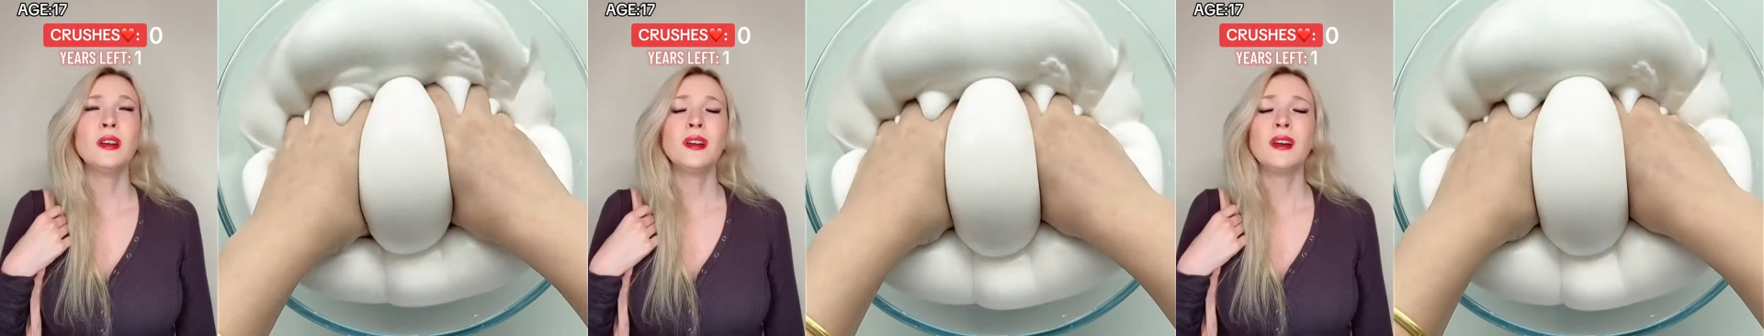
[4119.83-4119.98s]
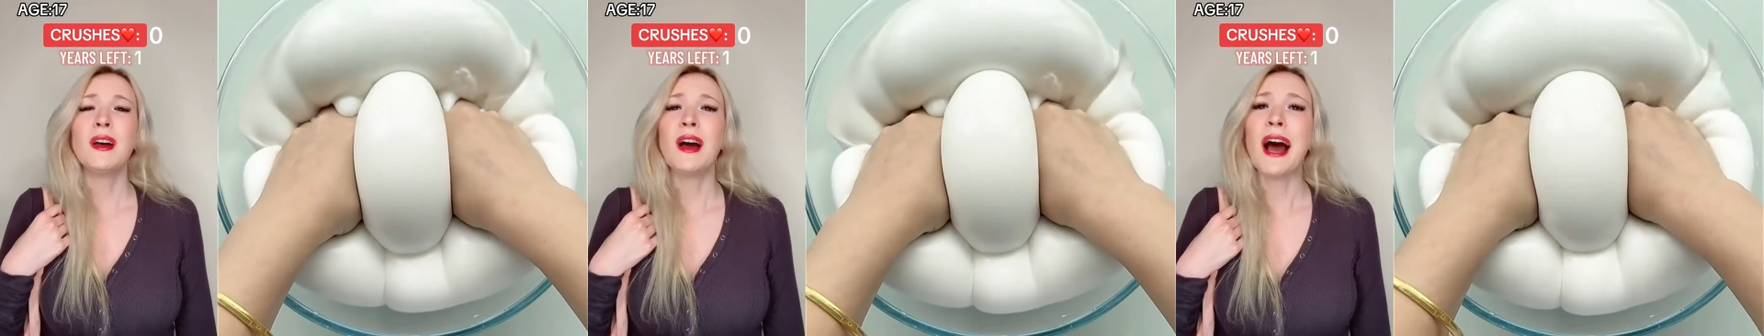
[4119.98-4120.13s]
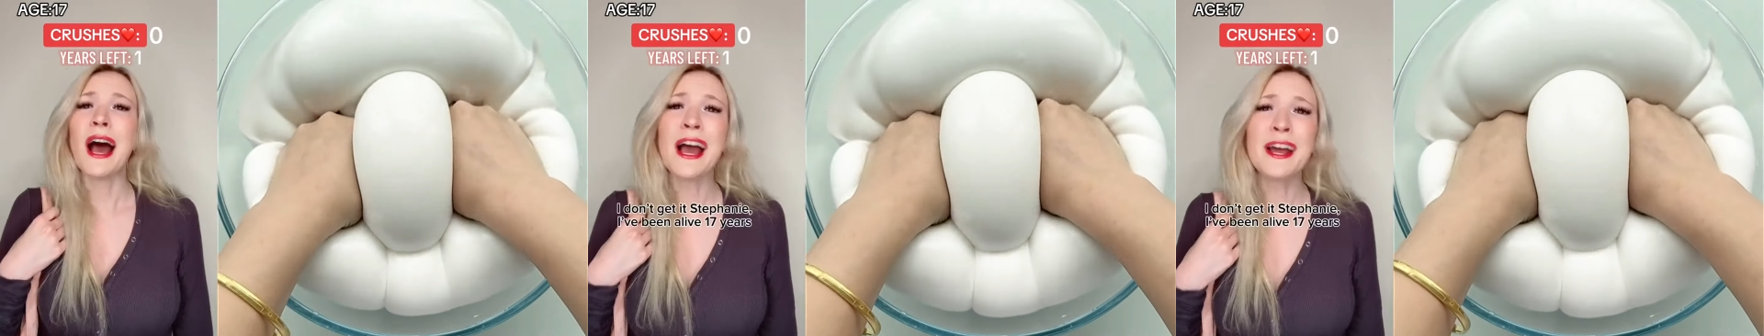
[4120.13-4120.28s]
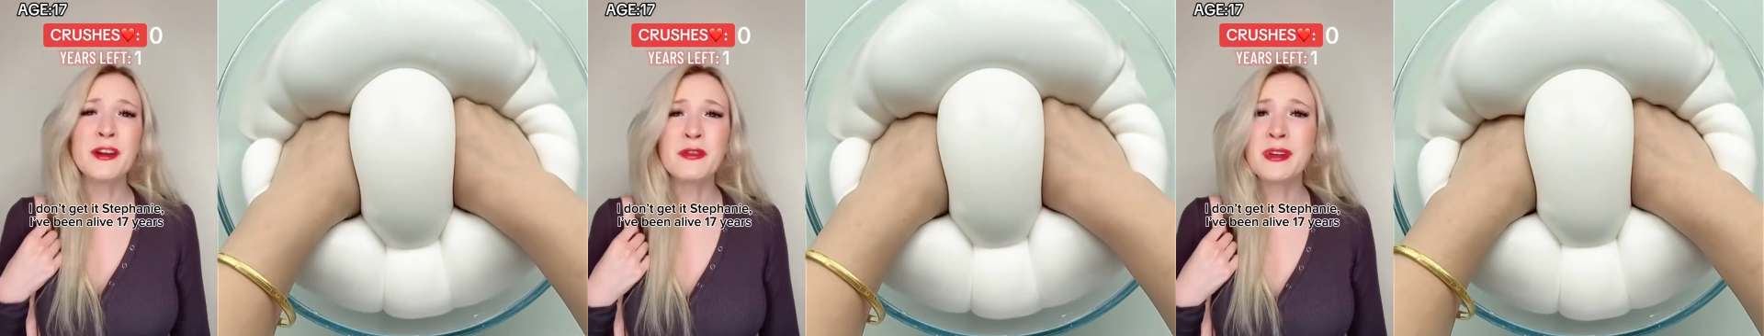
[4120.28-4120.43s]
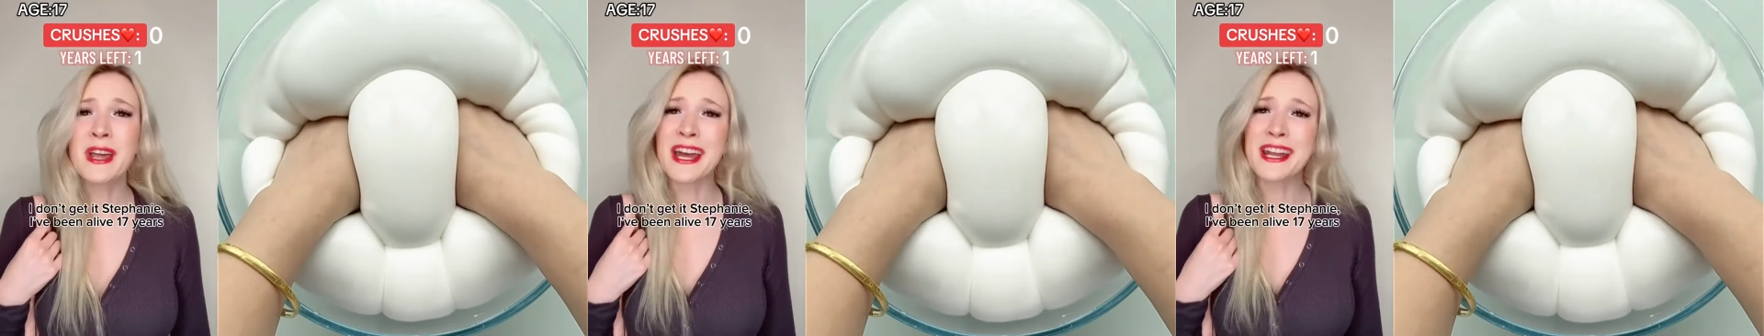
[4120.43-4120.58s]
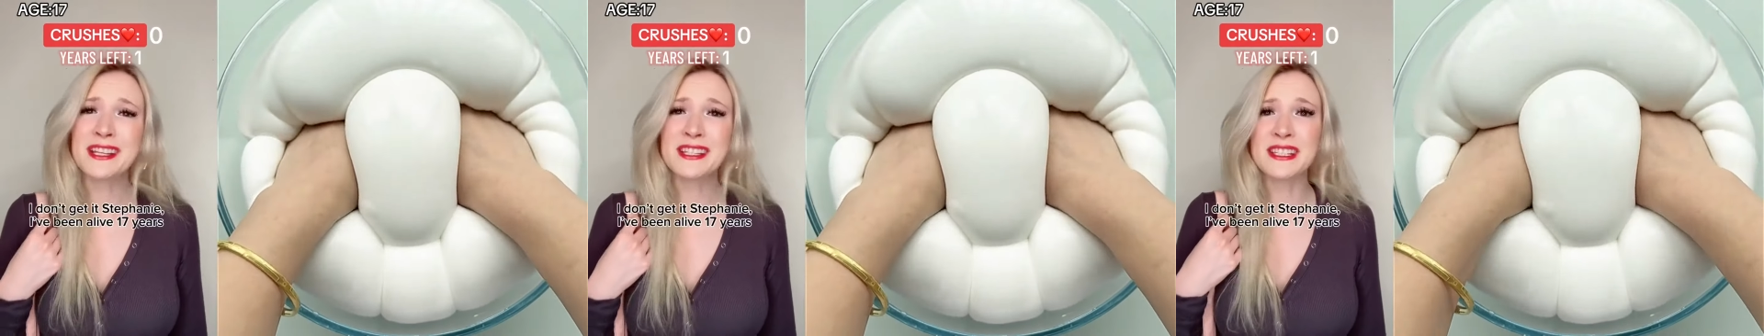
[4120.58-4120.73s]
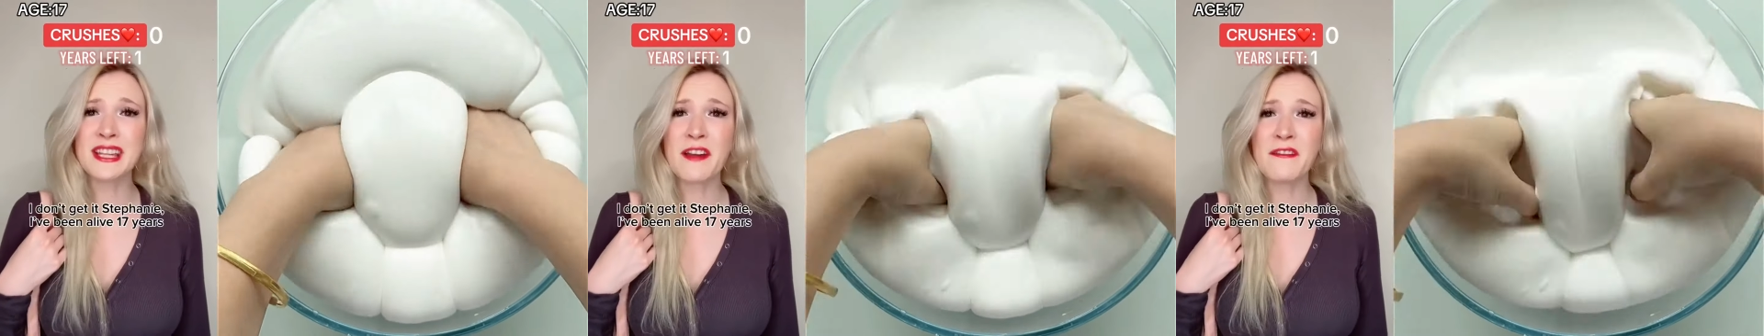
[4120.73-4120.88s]
I don't get it,
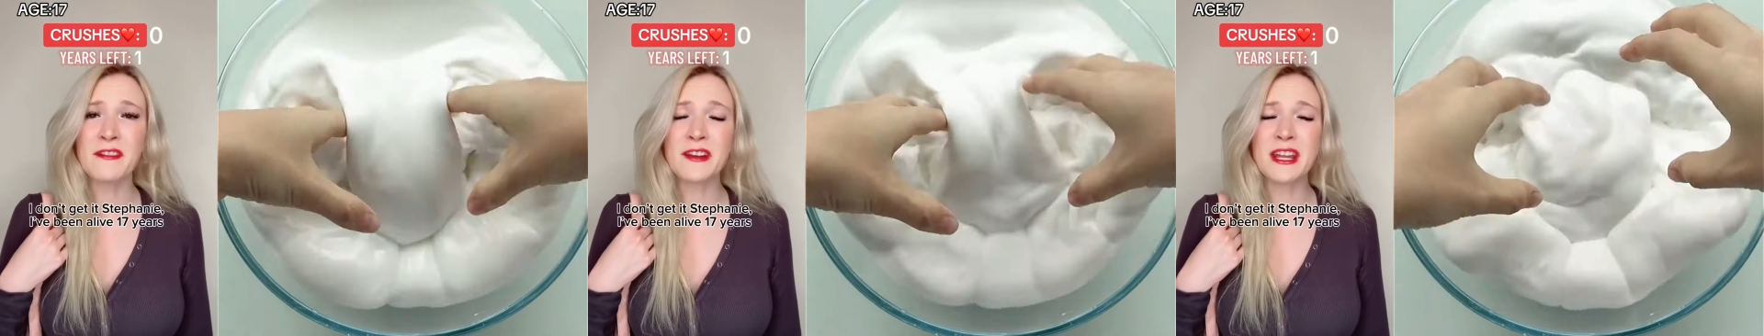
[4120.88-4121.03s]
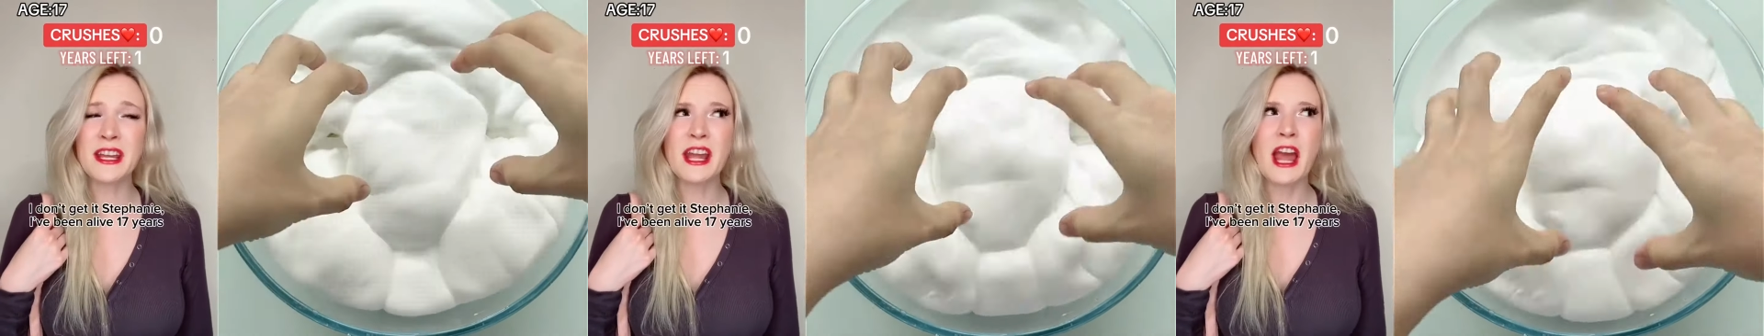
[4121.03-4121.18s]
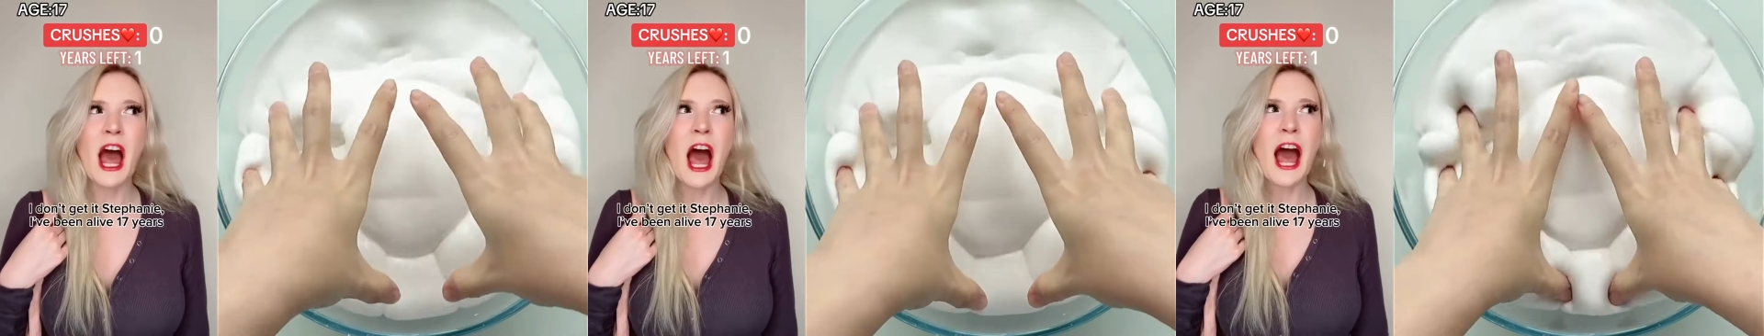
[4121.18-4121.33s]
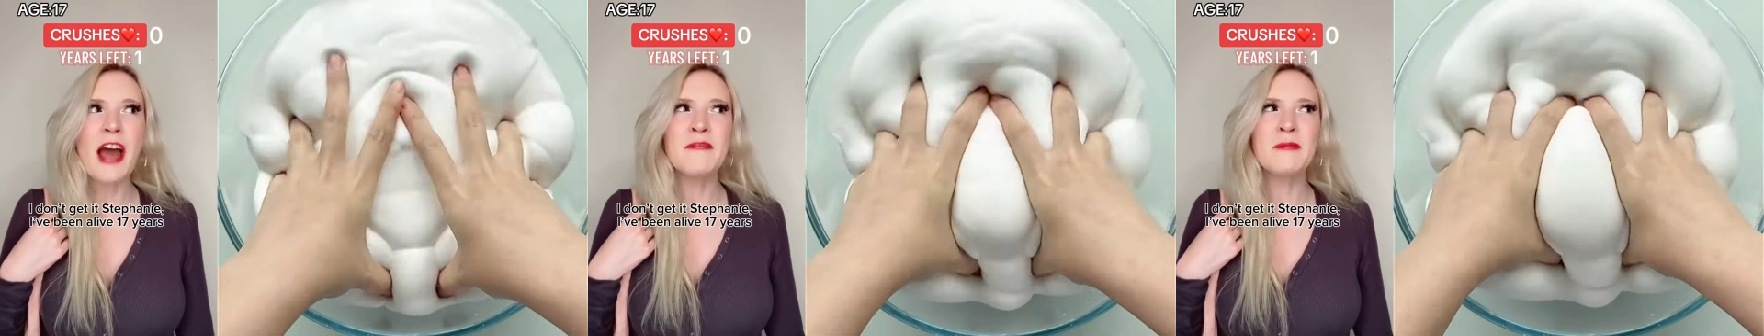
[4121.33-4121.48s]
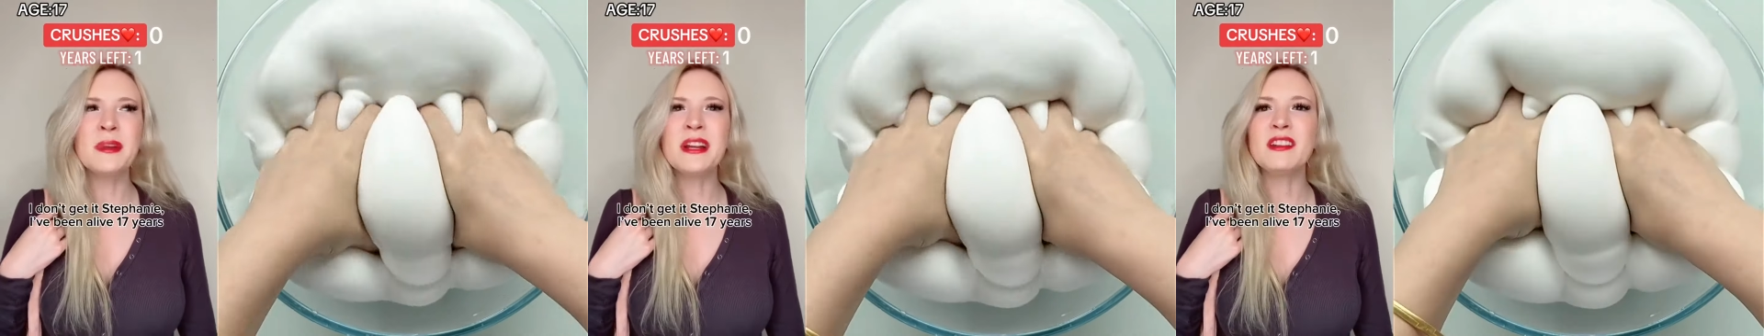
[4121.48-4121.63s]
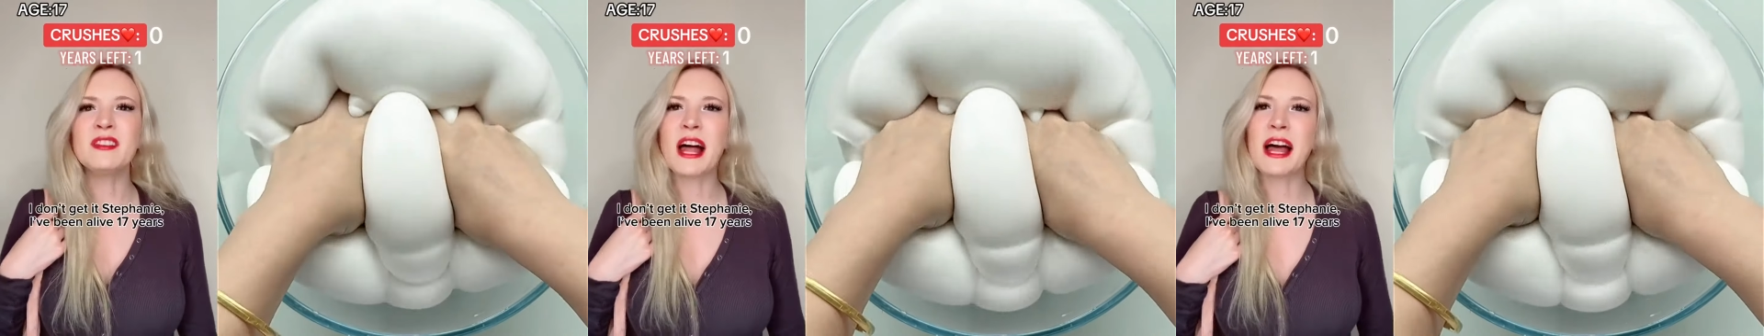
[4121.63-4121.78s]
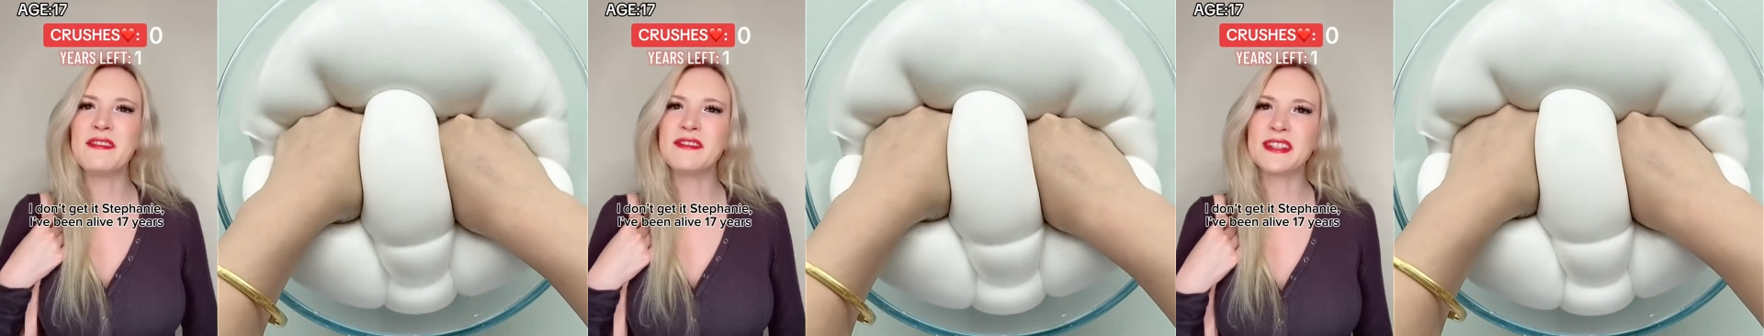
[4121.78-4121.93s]
Stephanie. I've been
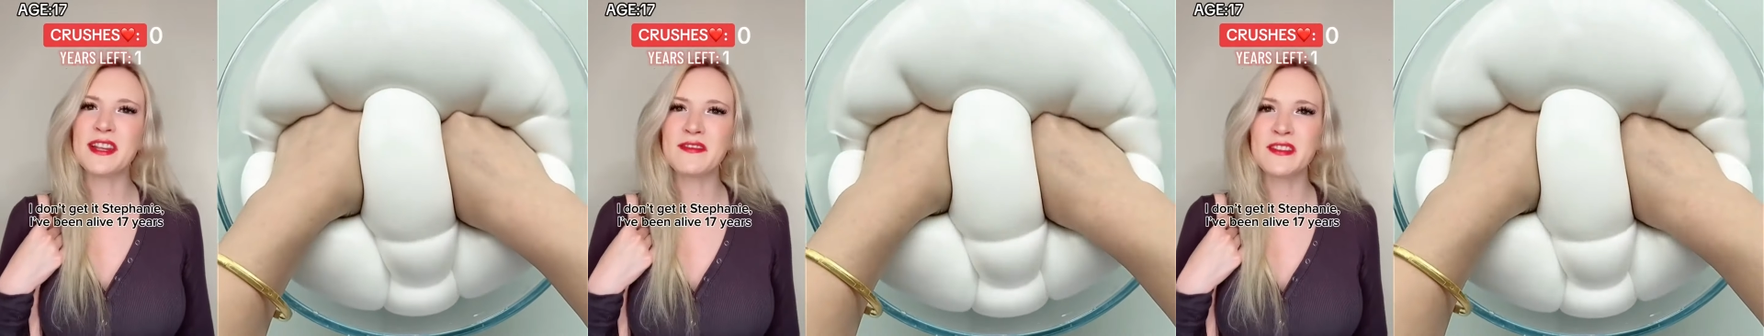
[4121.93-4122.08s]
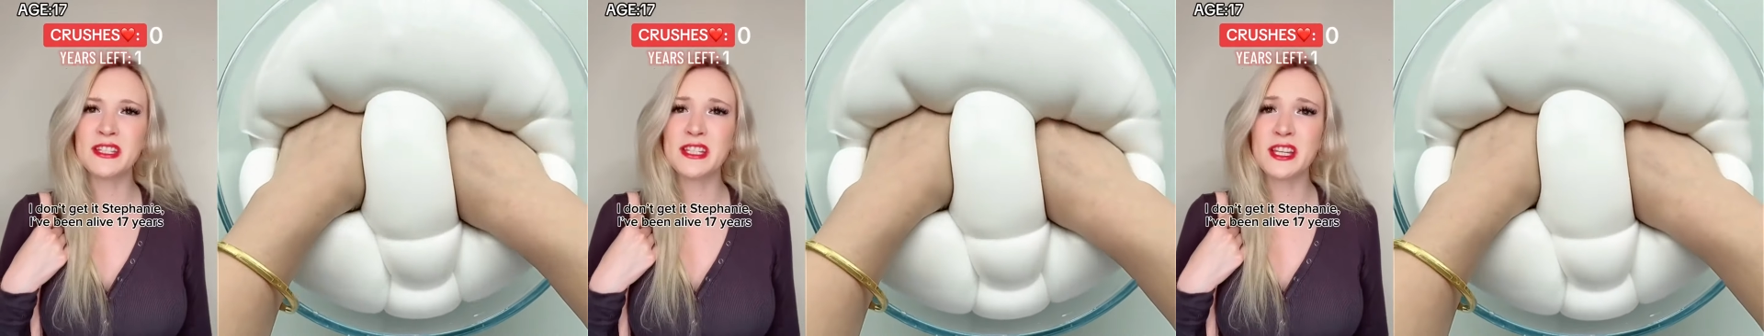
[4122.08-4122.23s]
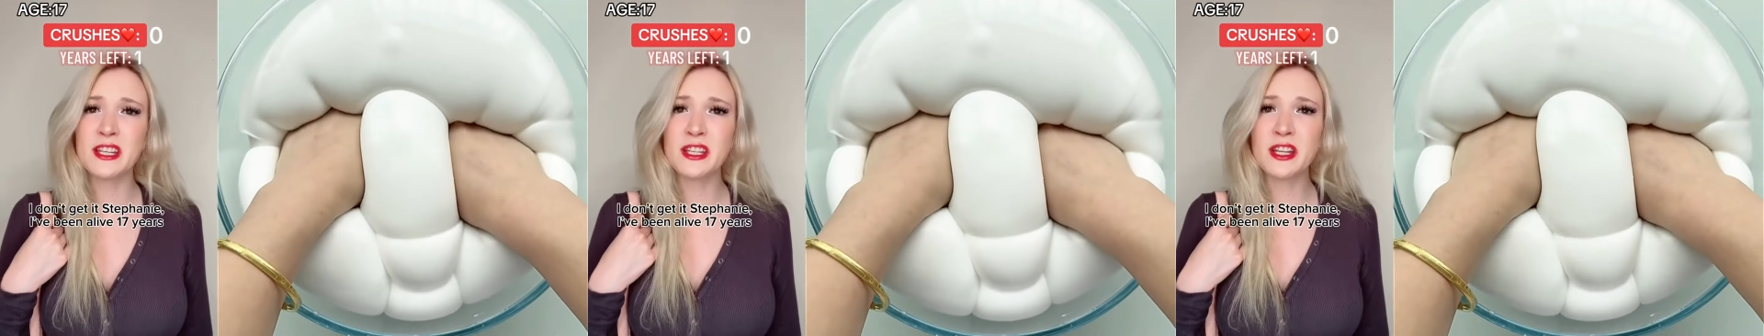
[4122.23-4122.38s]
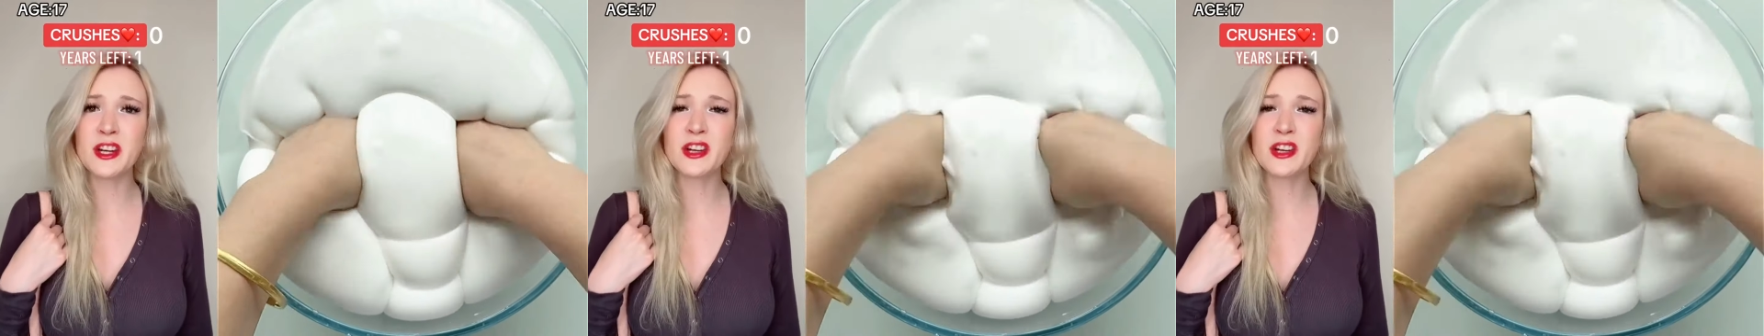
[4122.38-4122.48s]
alive 17 years,